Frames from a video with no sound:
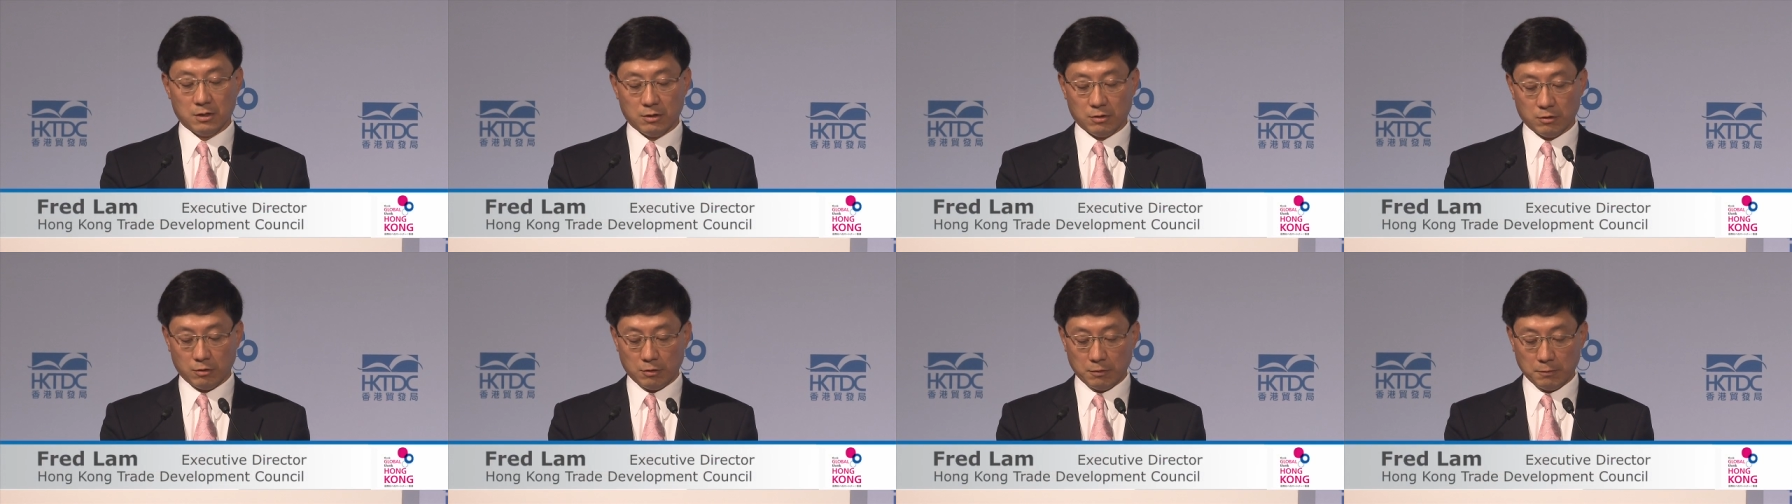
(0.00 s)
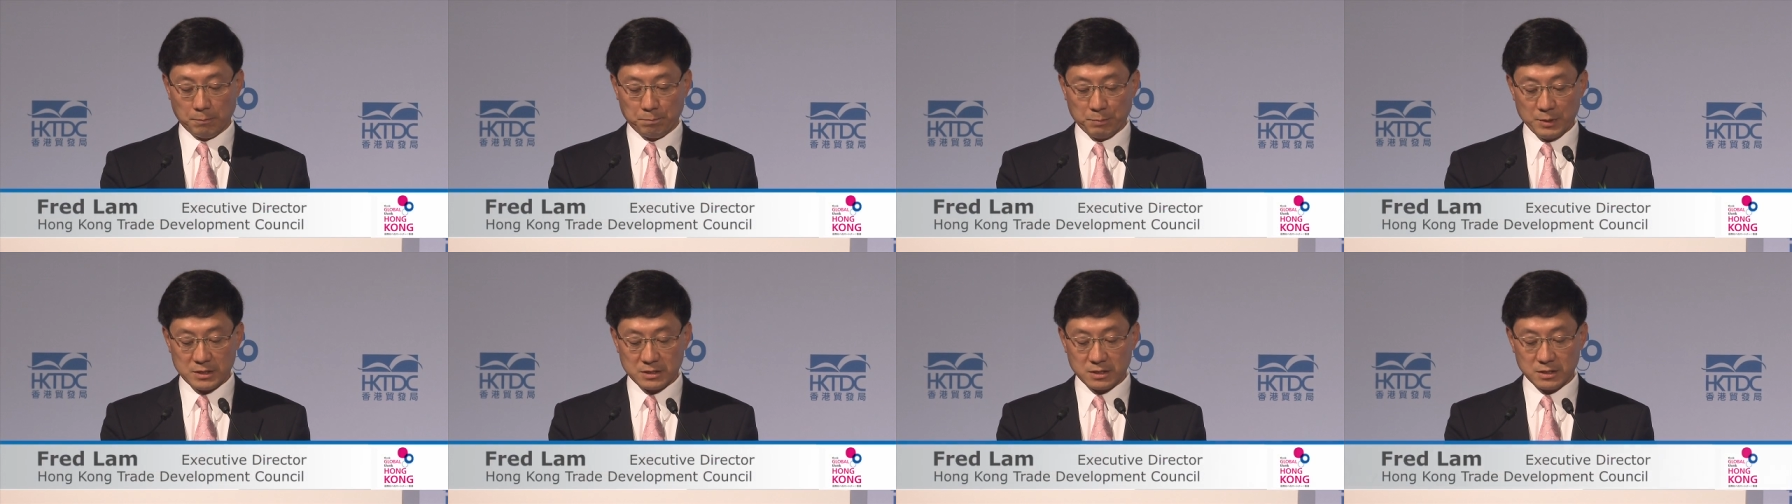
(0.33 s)
or
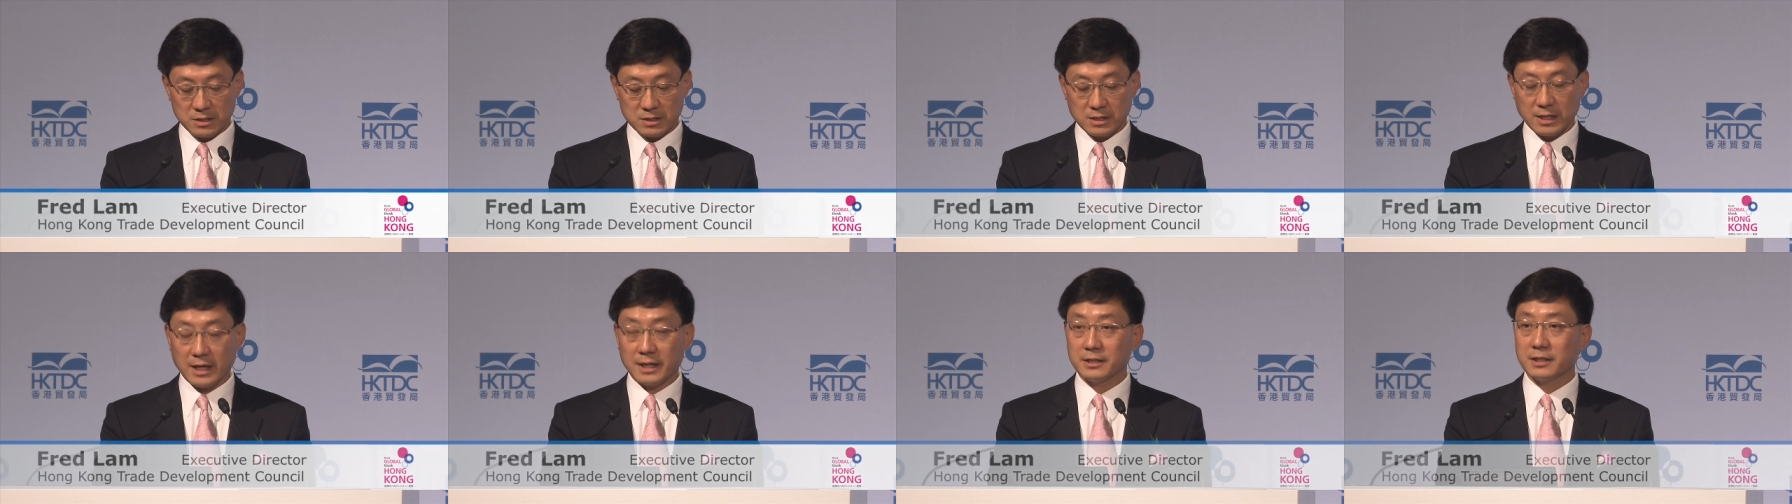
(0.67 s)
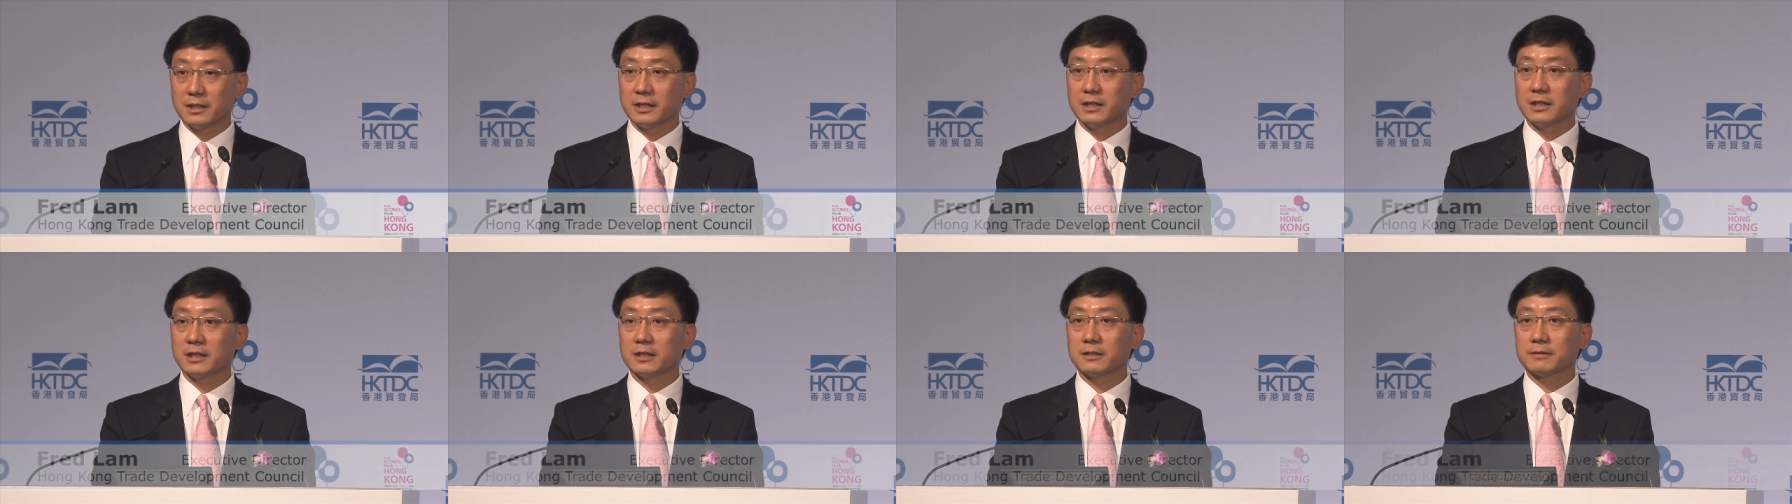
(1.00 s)
business
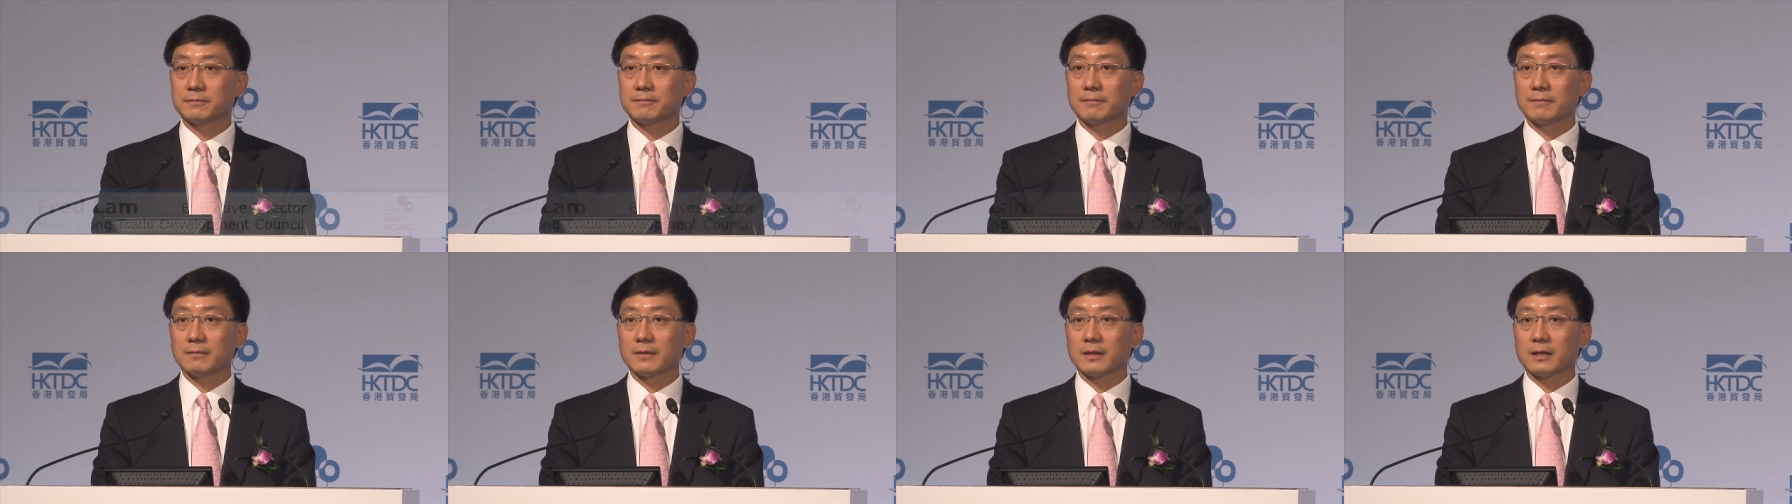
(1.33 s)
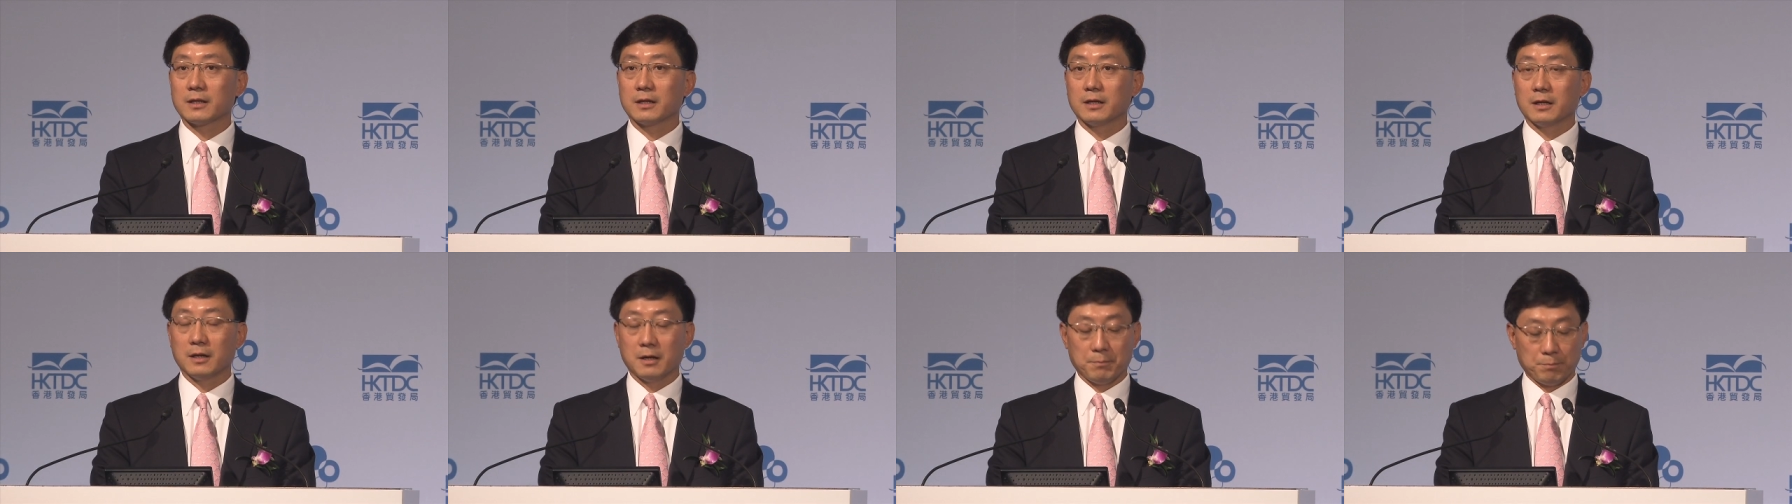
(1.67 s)
idea,
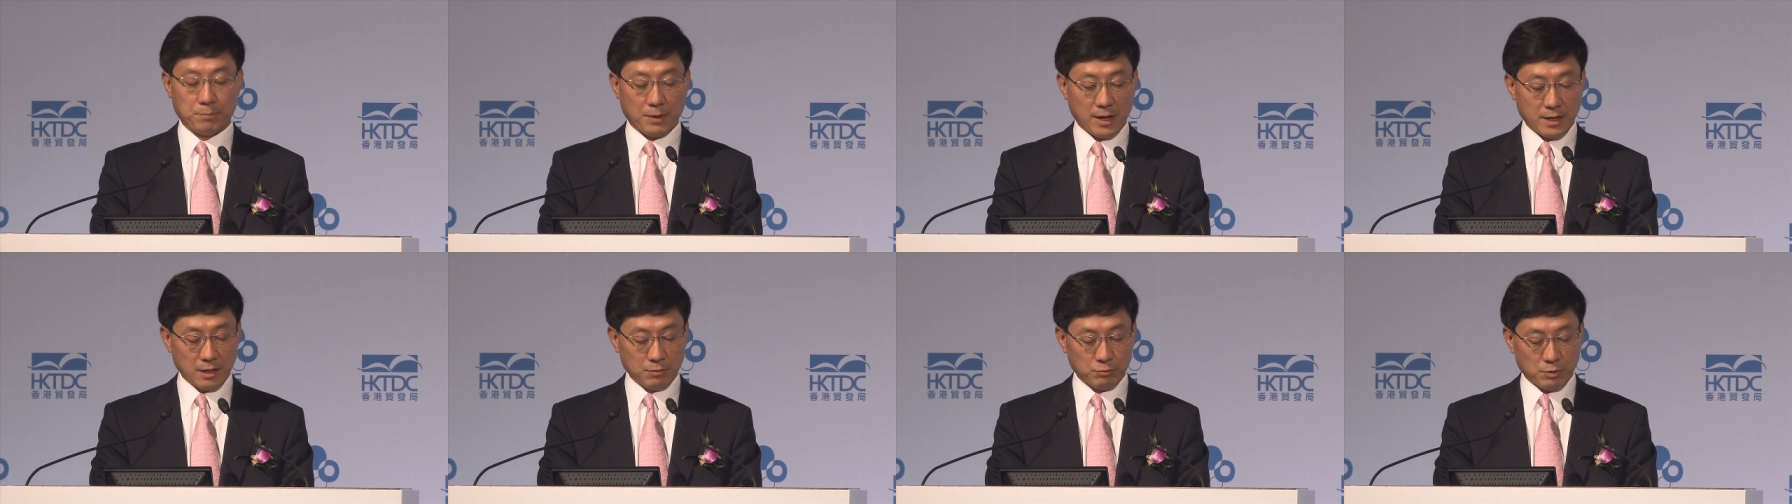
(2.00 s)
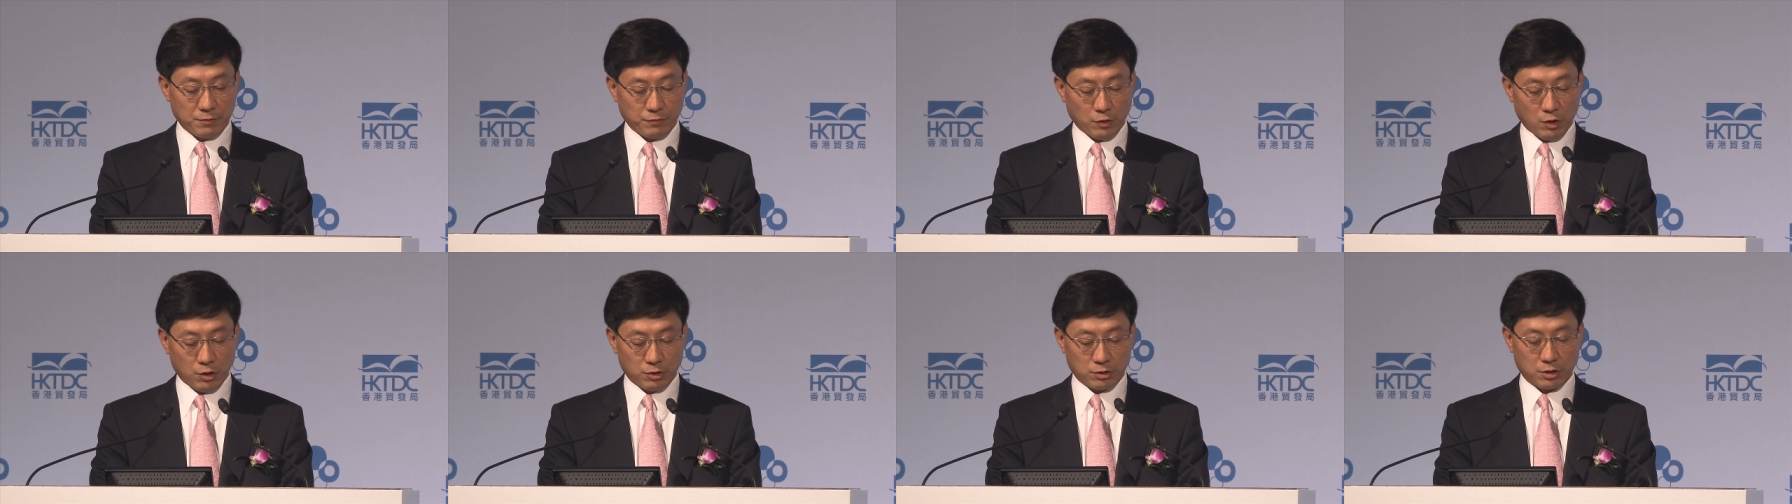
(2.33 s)
partner
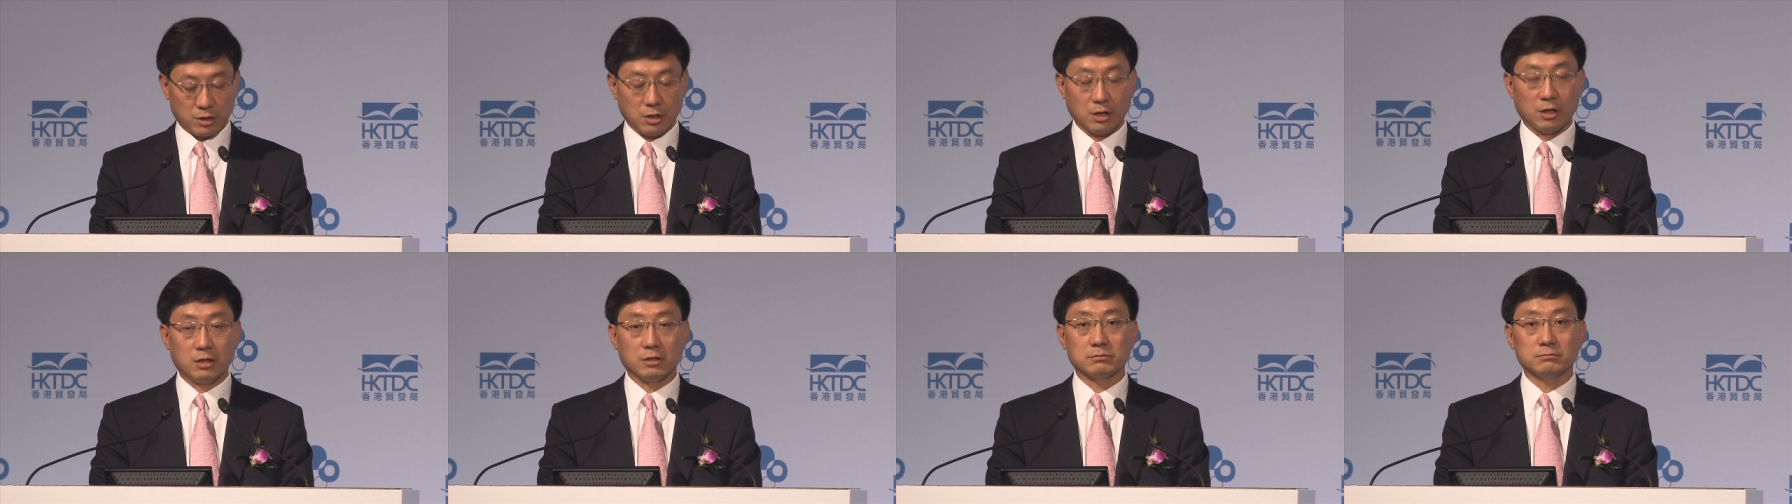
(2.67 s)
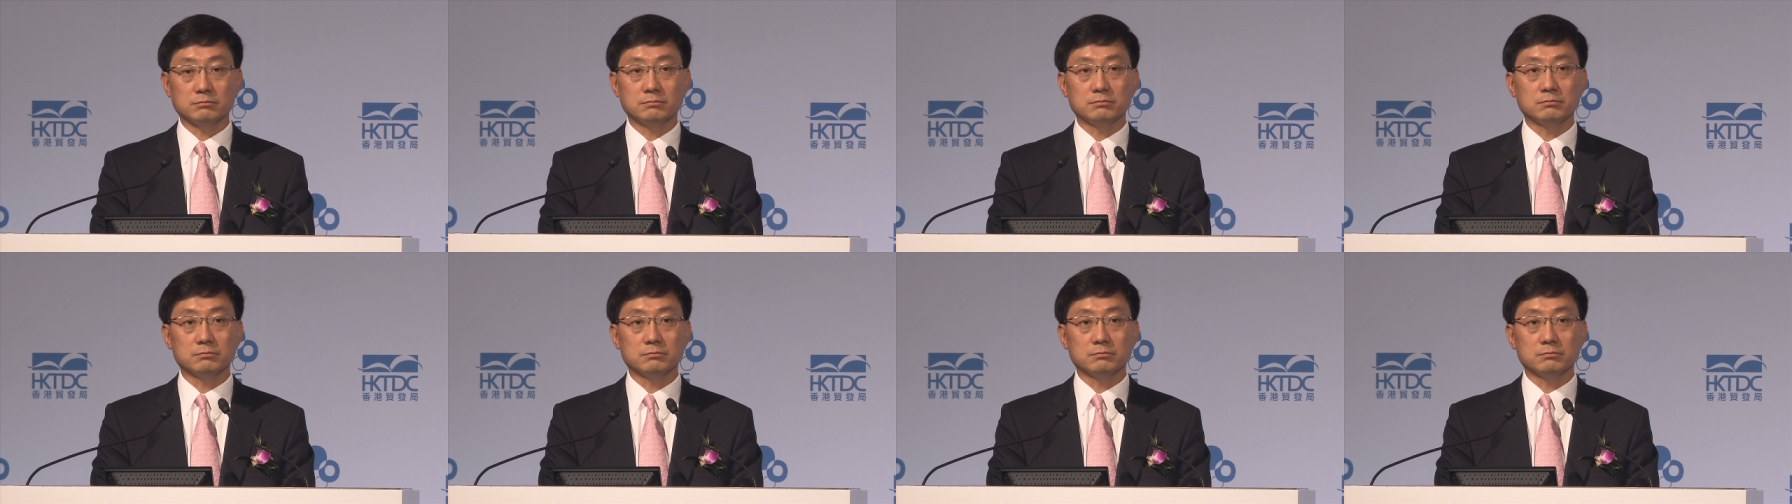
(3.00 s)
with Hong Kong.